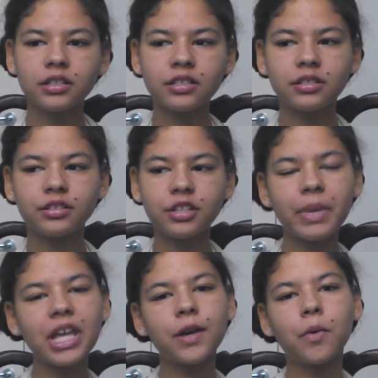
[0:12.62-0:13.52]
To
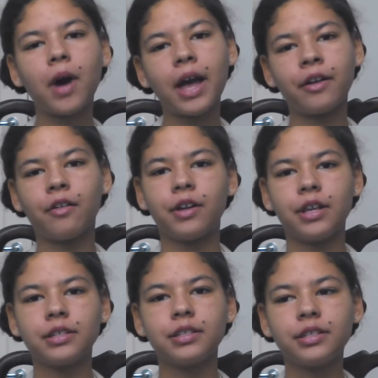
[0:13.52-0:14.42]
be quite
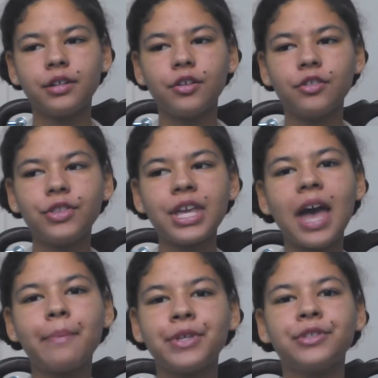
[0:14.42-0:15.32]
honest, the
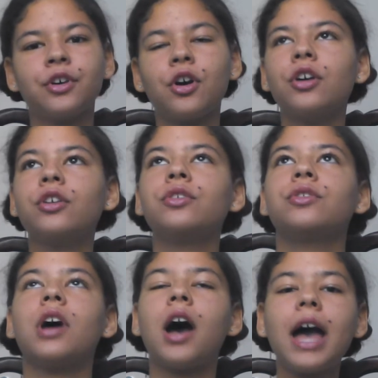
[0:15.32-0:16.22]
episode,
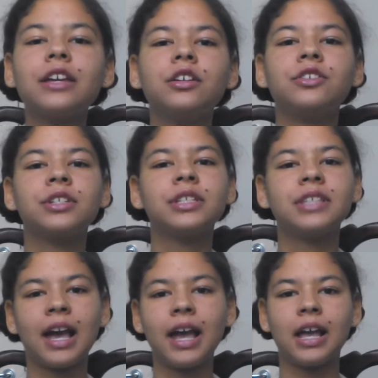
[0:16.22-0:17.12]
I usually
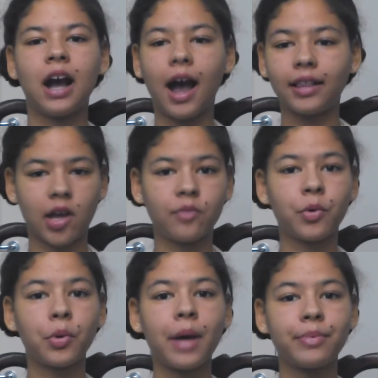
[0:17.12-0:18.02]
say I love
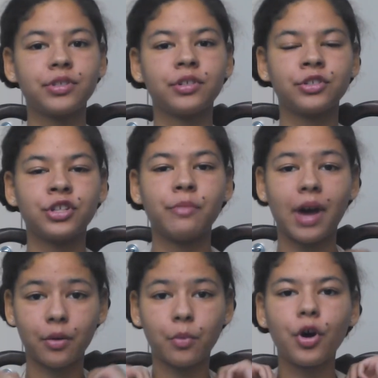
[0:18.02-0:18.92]
all episodes no
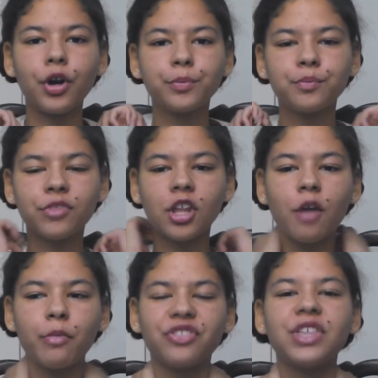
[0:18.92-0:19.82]
matter what,
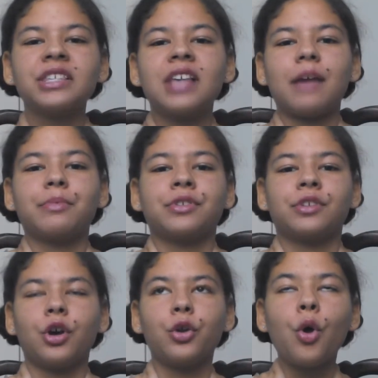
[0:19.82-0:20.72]
but this
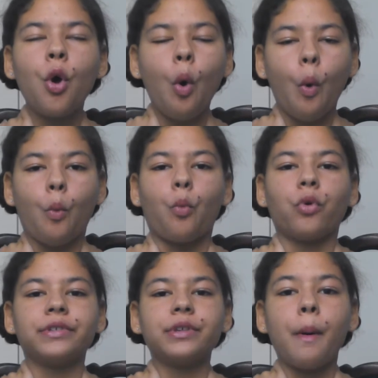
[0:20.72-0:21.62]
episode
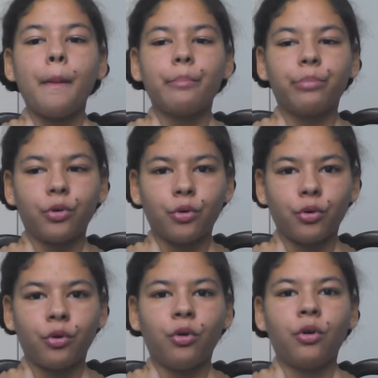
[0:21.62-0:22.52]
was
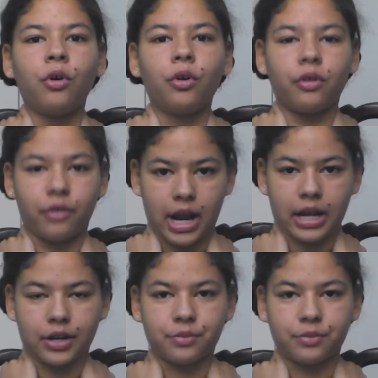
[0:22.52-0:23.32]
boring.